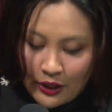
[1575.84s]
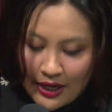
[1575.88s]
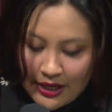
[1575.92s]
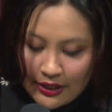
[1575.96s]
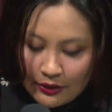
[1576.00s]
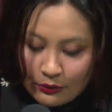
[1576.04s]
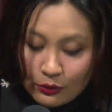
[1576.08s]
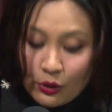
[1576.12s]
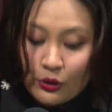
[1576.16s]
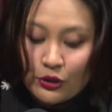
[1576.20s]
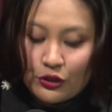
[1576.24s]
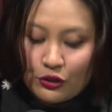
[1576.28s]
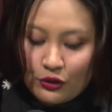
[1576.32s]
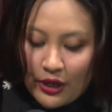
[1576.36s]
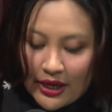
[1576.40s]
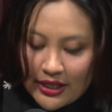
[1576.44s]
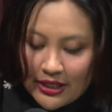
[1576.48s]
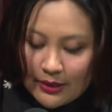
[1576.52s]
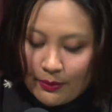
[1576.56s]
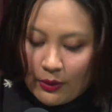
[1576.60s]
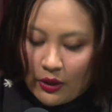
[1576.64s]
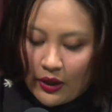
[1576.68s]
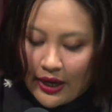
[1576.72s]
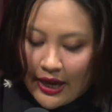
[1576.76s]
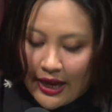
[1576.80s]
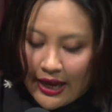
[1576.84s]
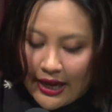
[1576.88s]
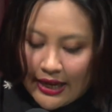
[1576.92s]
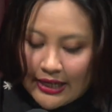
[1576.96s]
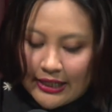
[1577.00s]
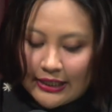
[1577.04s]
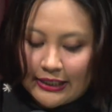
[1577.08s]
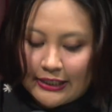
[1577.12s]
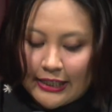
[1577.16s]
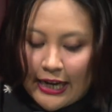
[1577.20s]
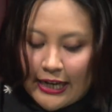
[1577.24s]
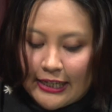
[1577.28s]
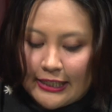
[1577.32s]
Road Transport
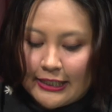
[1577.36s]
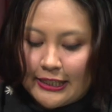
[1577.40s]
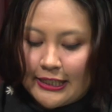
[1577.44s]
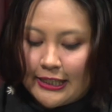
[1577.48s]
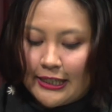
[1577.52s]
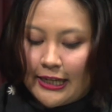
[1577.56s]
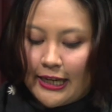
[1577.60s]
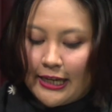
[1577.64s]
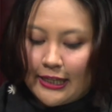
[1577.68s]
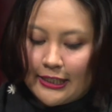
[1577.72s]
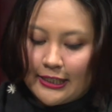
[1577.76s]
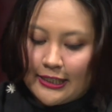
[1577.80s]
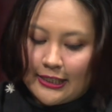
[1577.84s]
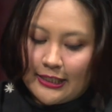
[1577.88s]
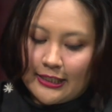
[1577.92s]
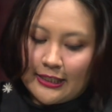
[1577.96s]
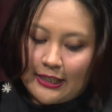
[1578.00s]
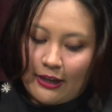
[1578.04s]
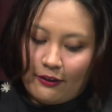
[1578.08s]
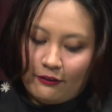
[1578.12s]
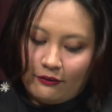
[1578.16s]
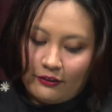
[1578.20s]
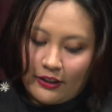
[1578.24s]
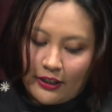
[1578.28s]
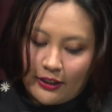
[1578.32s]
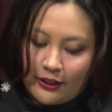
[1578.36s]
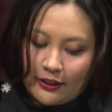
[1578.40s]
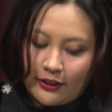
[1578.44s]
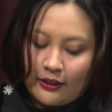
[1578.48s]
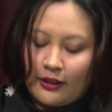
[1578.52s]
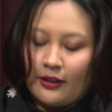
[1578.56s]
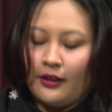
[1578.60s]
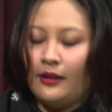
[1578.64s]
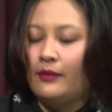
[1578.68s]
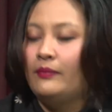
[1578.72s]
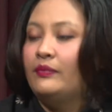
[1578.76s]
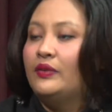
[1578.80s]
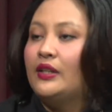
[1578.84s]
Act 1987.
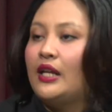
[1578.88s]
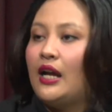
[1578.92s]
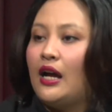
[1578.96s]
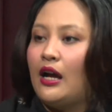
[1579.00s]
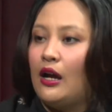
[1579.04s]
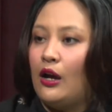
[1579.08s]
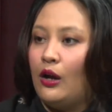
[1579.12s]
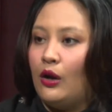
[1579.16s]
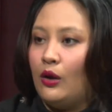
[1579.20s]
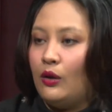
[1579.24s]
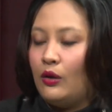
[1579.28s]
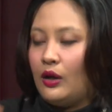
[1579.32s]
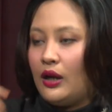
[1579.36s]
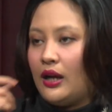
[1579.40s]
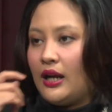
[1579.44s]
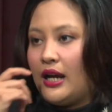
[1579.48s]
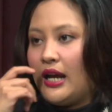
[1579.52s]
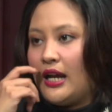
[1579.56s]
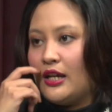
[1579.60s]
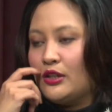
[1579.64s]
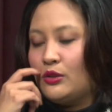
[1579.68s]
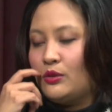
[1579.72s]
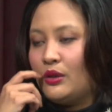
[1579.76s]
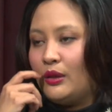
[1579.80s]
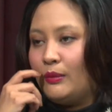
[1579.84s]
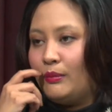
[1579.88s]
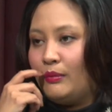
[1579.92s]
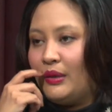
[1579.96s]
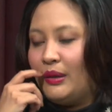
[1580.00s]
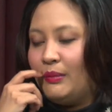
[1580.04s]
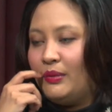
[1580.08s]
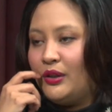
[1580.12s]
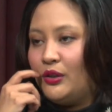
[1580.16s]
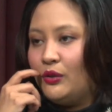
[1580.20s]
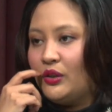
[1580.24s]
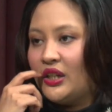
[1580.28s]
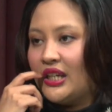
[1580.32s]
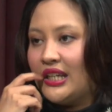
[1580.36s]
Now, Hazwin,
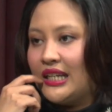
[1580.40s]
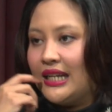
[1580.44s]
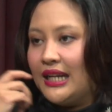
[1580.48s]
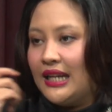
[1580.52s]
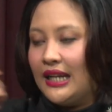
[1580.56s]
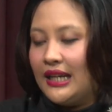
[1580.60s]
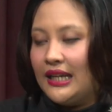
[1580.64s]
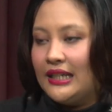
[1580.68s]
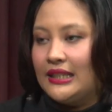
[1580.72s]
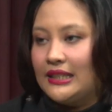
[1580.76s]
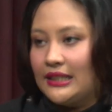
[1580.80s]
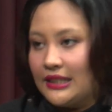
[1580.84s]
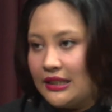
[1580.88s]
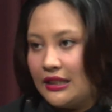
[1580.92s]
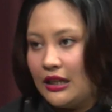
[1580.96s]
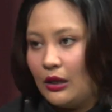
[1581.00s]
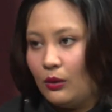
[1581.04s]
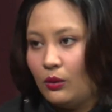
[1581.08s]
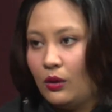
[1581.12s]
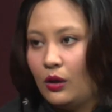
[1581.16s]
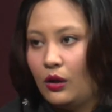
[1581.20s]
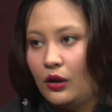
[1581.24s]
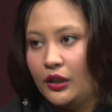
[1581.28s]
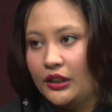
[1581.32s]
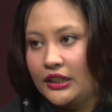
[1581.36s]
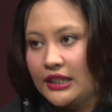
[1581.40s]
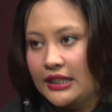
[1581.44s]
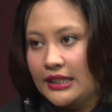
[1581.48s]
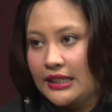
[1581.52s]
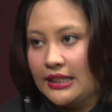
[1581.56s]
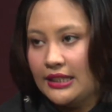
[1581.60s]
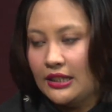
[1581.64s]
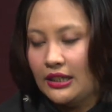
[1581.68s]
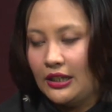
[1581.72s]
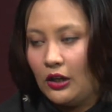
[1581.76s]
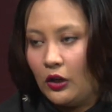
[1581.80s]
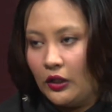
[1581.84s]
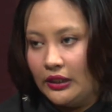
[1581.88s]
maybe you can enlighten our
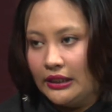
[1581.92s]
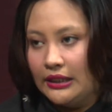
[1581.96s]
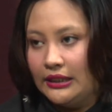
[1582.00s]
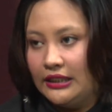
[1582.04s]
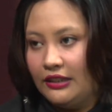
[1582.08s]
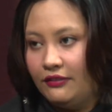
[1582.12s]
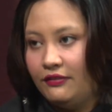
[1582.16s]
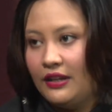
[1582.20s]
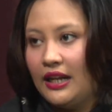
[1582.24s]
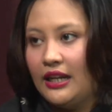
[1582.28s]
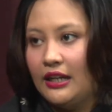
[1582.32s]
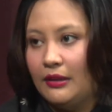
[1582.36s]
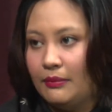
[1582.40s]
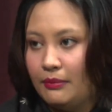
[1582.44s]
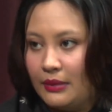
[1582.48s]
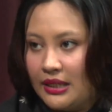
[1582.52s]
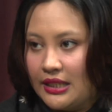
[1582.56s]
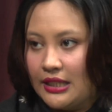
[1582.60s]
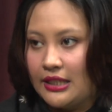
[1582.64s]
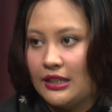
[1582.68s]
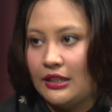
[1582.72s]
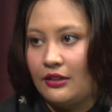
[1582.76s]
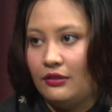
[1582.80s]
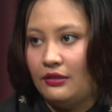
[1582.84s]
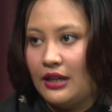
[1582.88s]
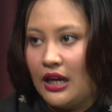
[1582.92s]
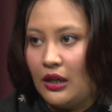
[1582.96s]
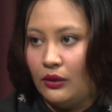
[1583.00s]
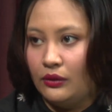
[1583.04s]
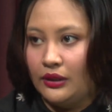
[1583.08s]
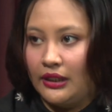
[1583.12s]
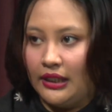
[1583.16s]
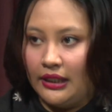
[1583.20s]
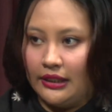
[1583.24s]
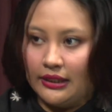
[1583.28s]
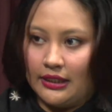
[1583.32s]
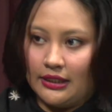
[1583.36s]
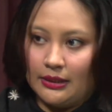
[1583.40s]
audience on the developments
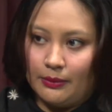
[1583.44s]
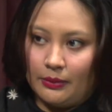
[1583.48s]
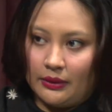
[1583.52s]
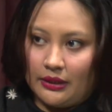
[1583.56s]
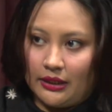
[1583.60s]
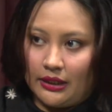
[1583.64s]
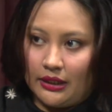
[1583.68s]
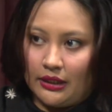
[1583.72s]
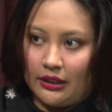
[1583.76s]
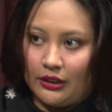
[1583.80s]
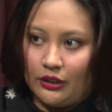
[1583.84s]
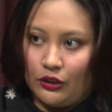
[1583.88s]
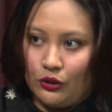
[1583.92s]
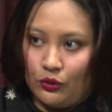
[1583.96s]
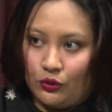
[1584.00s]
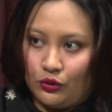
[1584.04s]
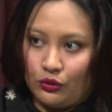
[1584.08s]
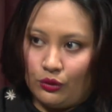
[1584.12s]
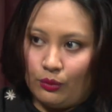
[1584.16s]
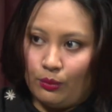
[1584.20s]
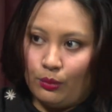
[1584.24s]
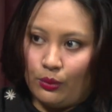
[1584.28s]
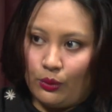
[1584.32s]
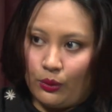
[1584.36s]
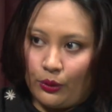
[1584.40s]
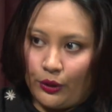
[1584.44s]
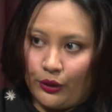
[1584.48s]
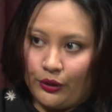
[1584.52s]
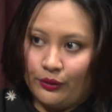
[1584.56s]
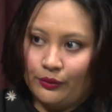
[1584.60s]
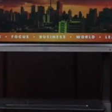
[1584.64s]
surrounding this particular news report.